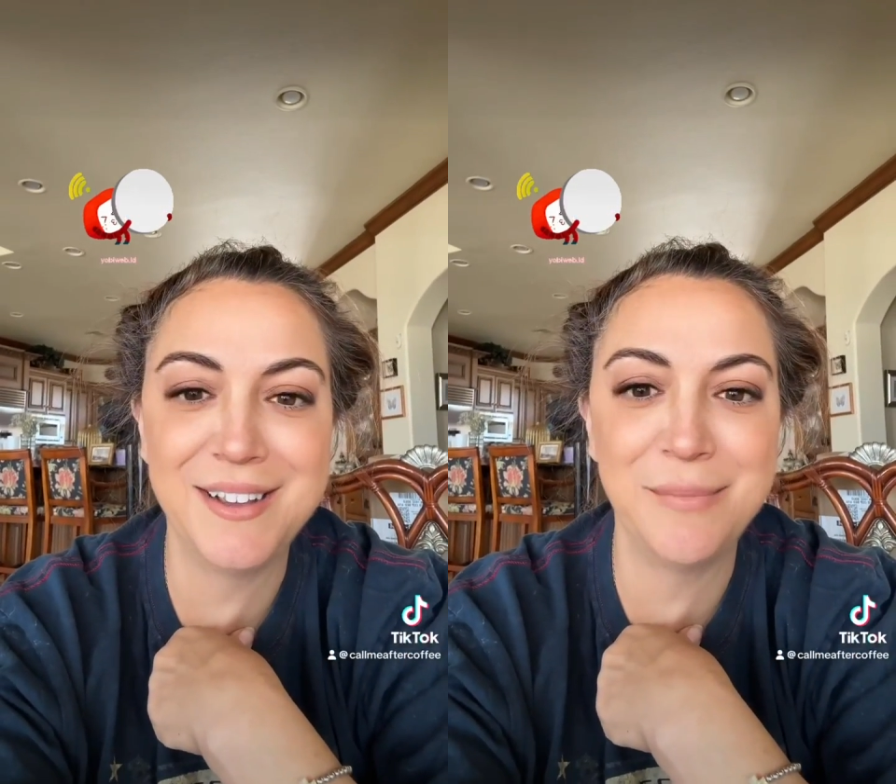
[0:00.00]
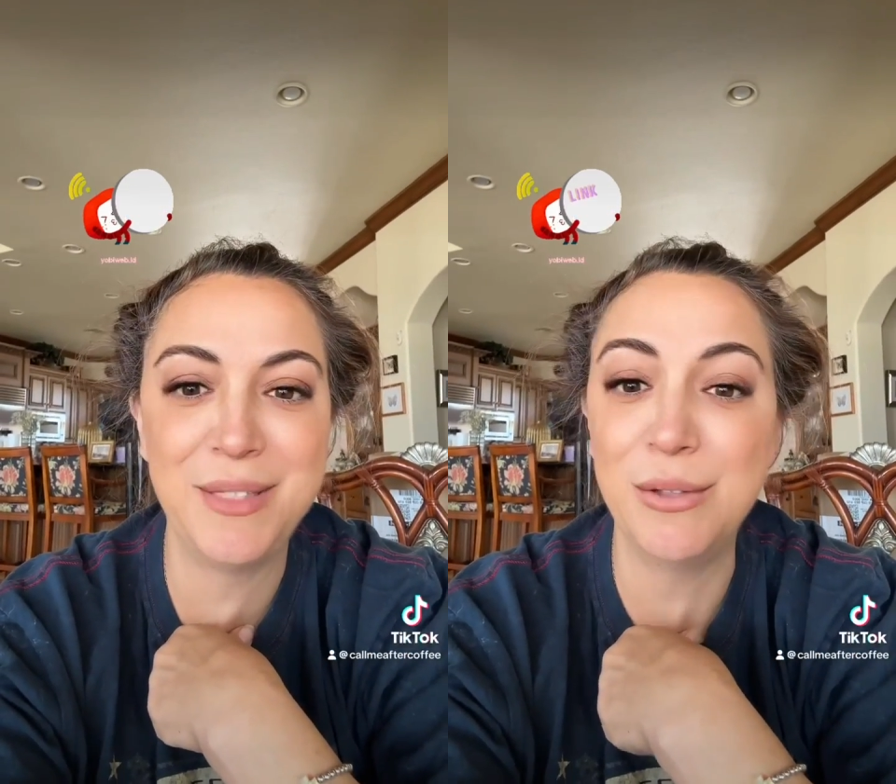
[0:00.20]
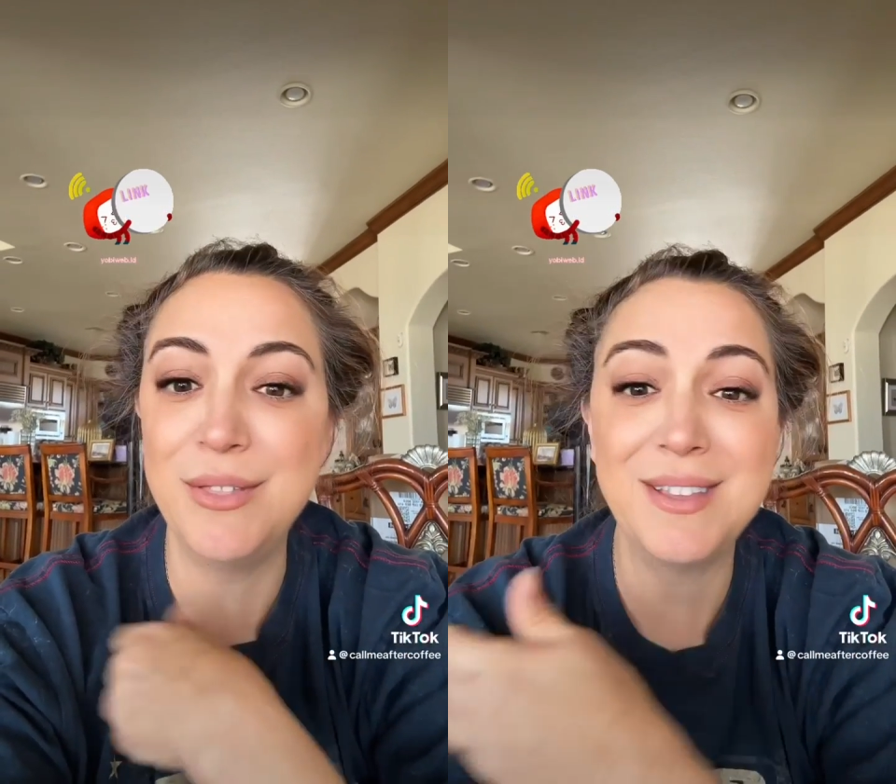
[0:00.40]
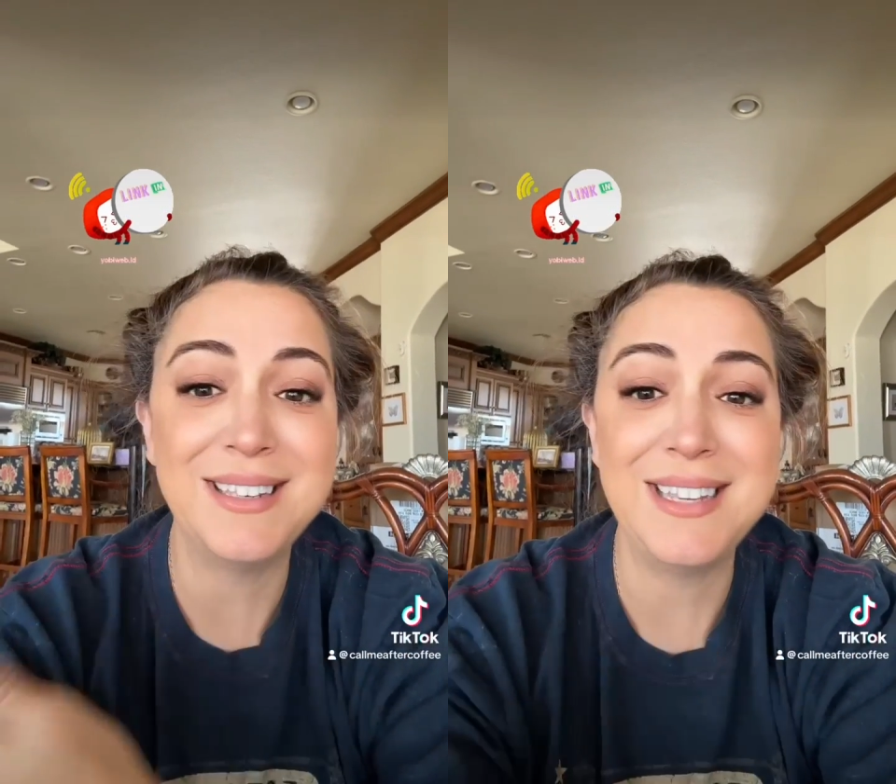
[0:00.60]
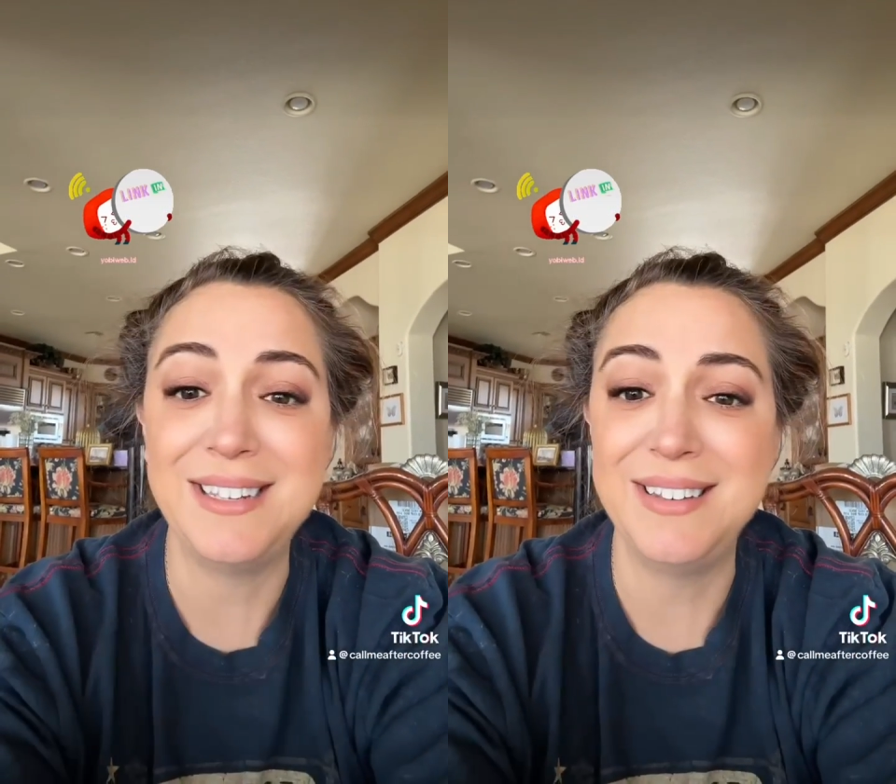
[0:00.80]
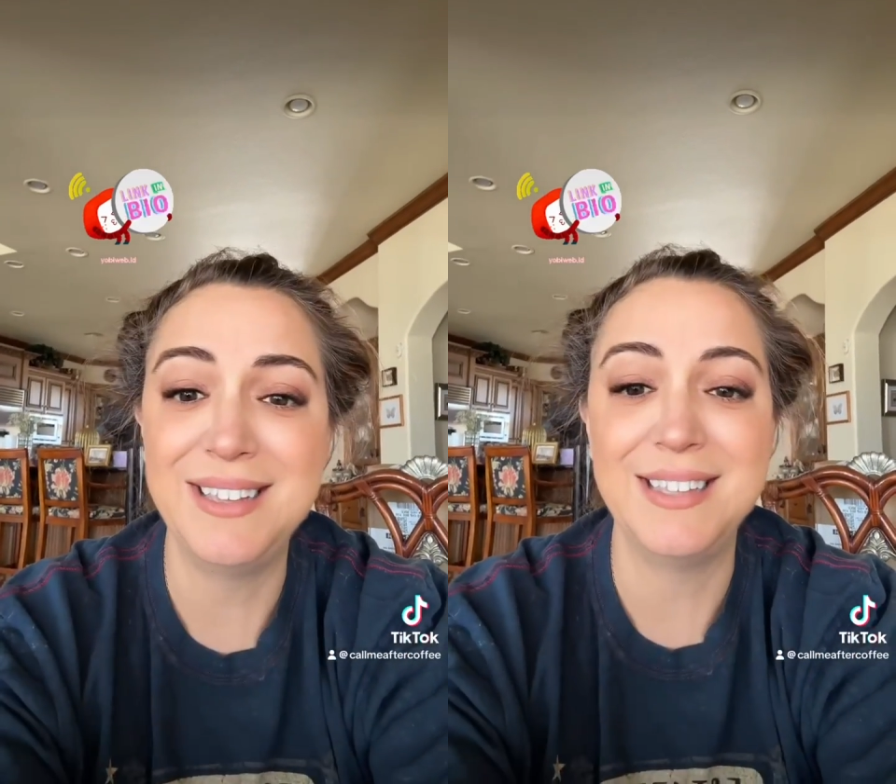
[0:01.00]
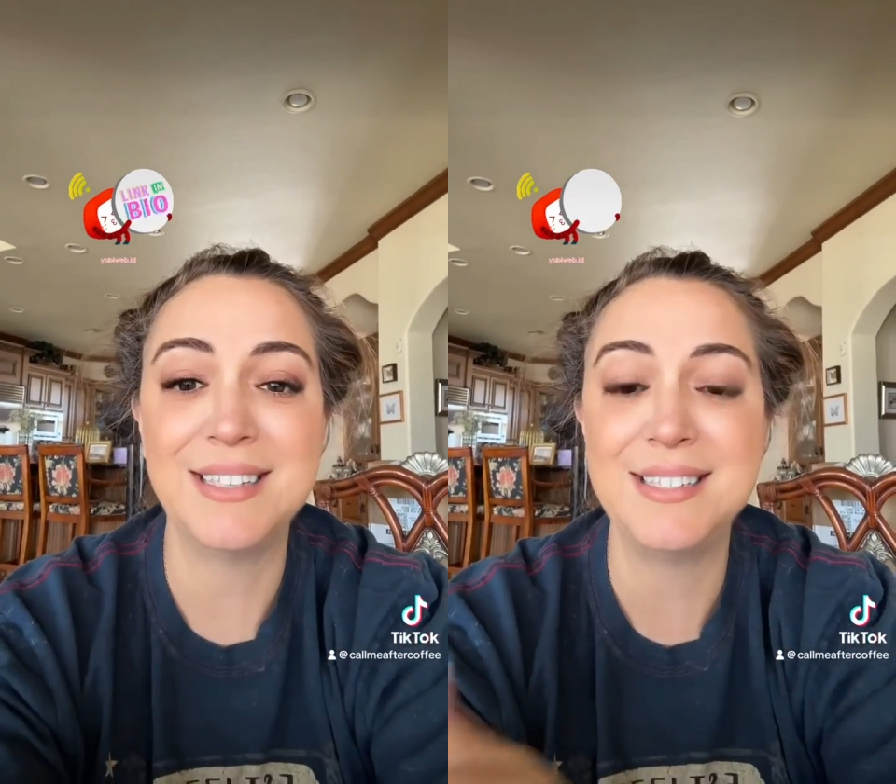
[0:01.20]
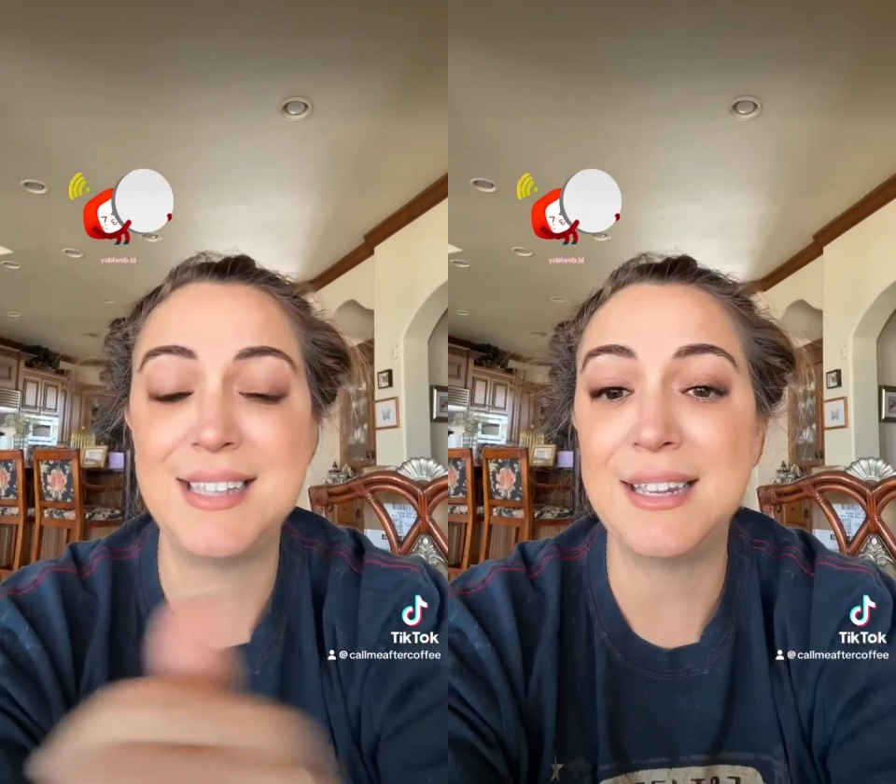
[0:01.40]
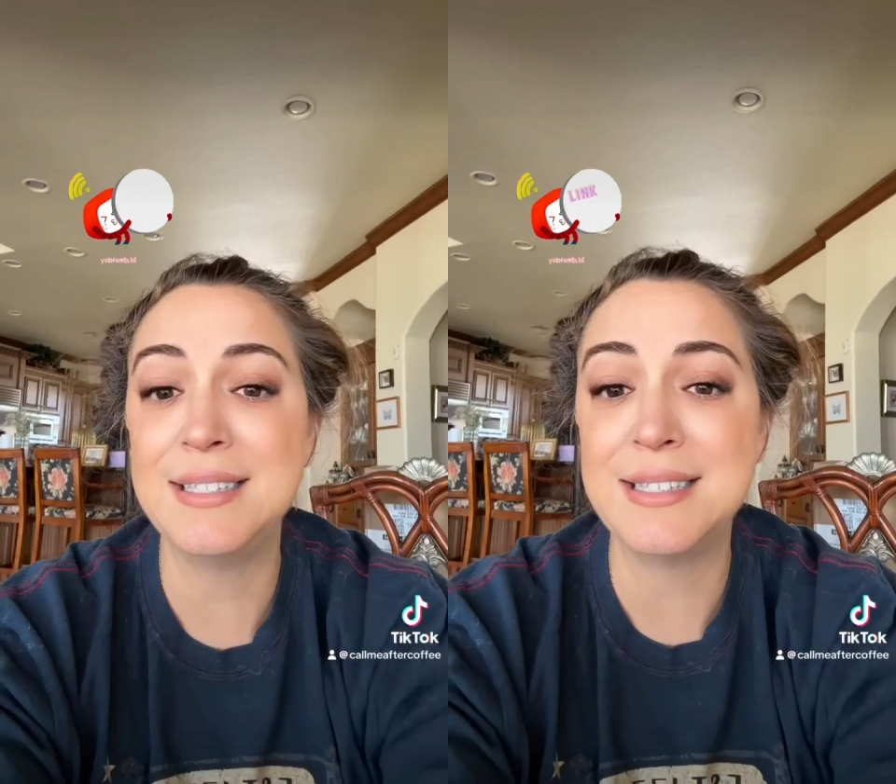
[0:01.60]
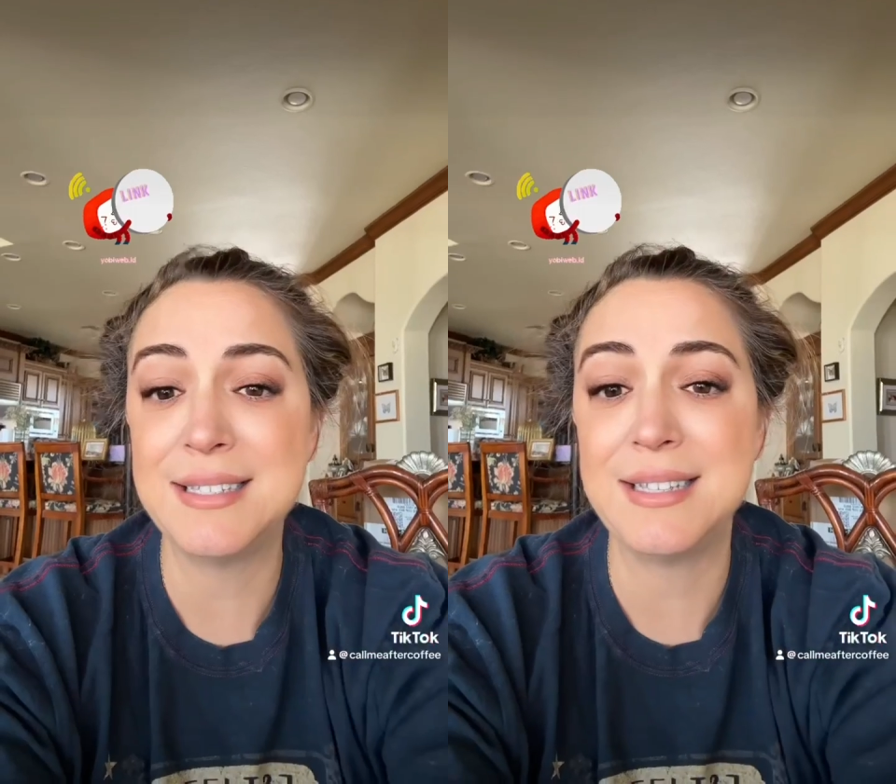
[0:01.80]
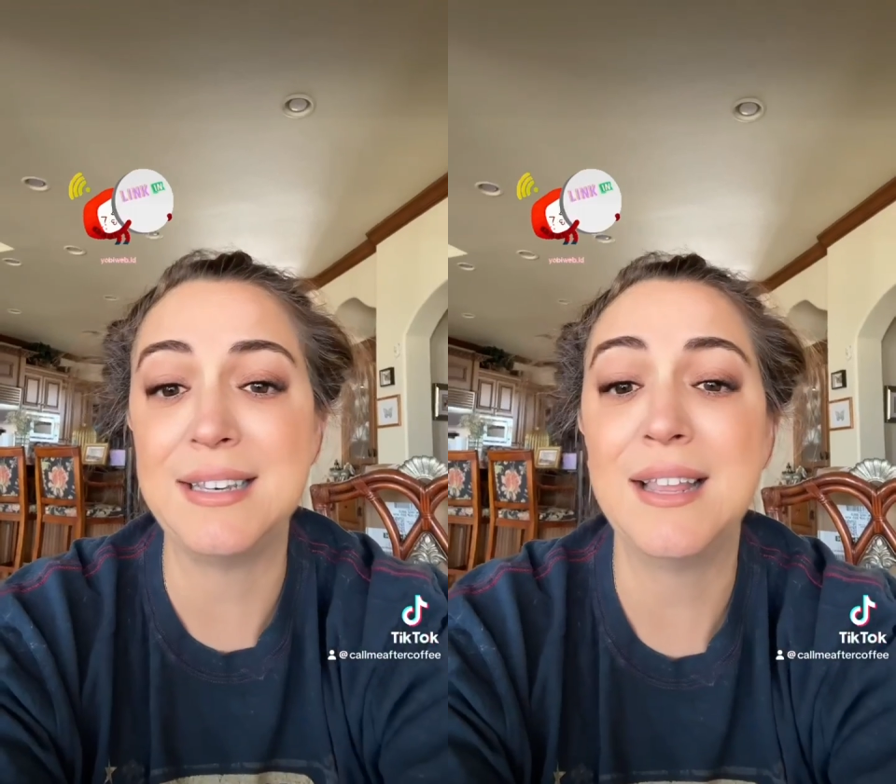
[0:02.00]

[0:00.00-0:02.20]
The only thing I did is I stayed consistent.